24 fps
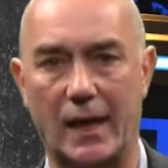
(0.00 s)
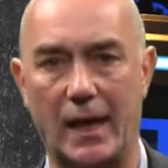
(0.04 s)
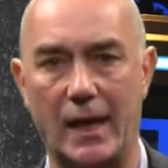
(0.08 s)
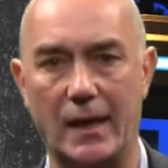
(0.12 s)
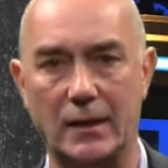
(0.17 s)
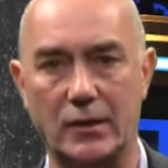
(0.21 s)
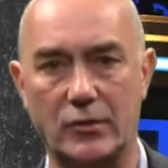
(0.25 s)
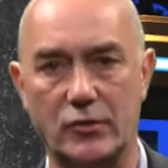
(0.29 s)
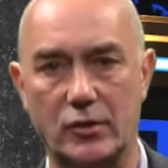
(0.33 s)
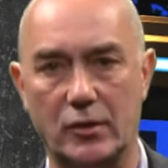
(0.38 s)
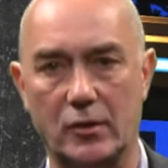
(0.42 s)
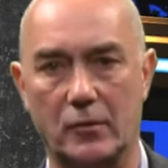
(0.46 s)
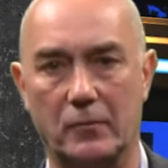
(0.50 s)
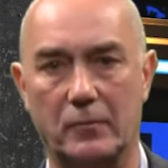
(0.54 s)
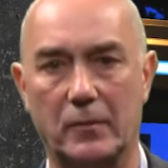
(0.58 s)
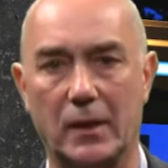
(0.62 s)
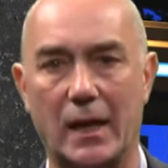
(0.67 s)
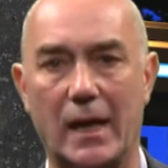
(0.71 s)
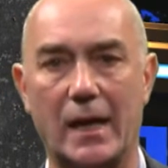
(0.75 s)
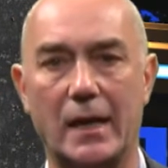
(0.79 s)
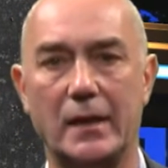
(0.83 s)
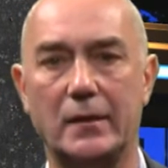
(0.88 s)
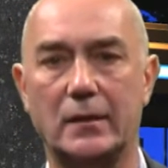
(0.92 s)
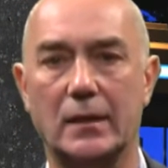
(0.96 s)
energy of
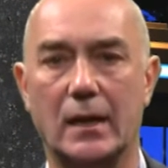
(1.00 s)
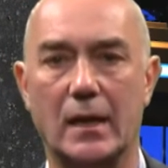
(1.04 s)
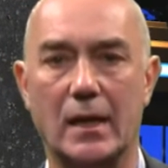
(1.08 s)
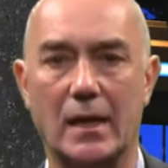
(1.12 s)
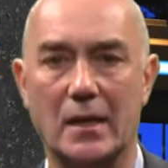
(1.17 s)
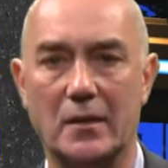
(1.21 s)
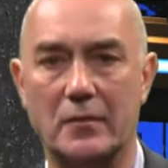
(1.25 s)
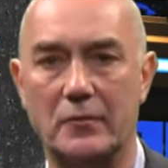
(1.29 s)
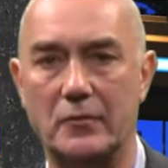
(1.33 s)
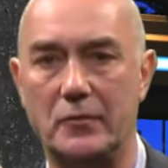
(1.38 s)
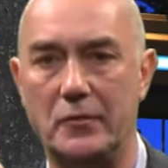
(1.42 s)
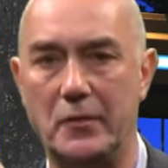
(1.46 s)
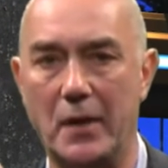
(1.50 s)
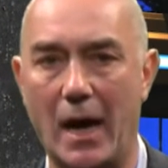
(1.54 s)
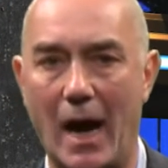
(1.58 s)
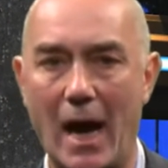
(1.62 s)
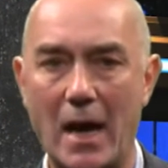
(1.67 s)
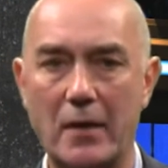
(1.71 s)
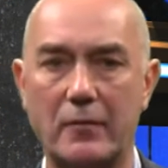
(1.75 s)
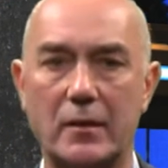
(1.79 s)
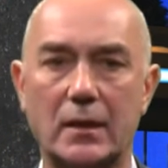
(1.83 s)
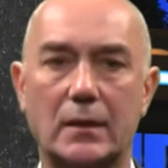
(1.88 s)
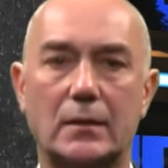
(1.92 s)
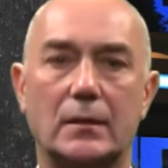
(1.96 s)
light
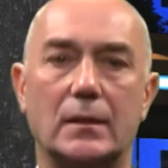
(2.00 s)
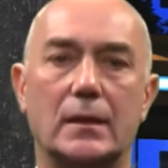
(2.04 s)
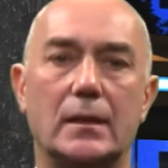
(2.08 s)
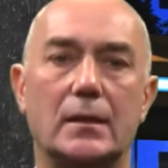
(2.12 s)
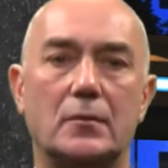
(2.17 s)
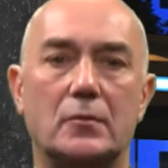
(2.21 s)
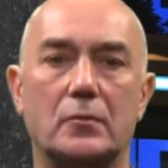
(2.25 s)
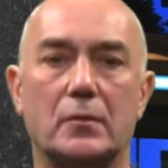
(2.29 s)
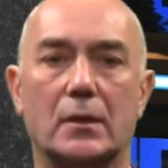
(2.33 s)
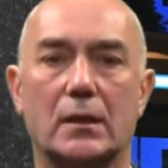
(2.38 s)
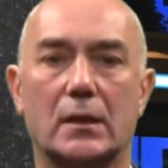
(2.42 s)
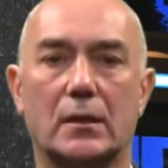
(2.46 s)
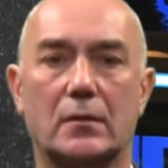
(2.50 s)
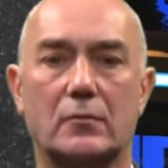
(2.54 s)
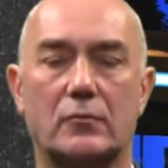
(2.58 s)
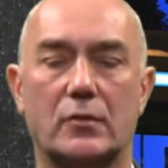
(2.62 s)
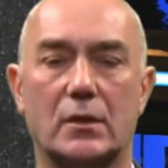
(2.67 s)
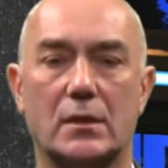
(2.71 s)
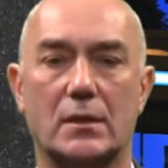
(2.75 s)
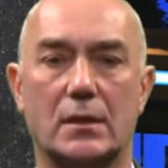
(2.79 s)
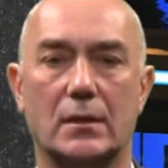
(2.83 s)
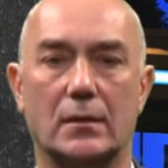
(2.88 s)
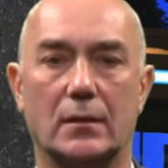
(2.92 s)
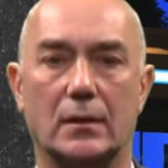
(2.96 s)
directly into
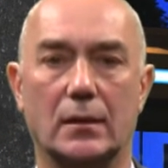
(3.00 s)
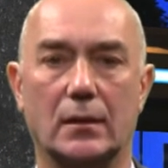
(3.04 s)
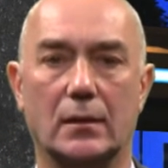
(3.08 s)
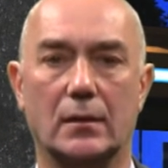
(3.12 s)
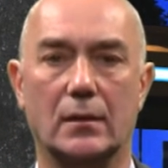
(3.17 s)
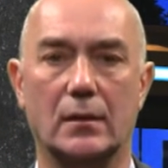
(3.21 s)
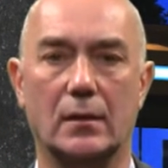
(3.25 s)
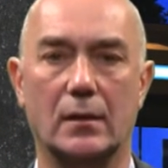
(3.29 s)
electricity.